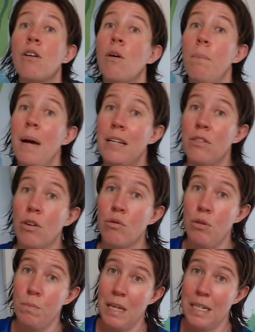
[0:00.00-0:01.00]
compared to the
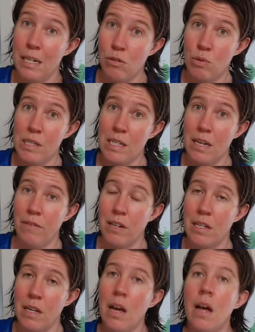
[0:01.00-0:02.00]
group that didn't receive
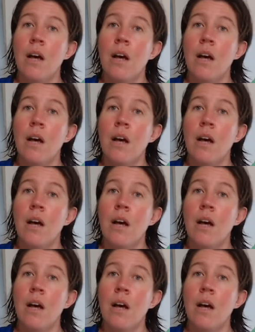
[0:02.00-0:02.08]
it.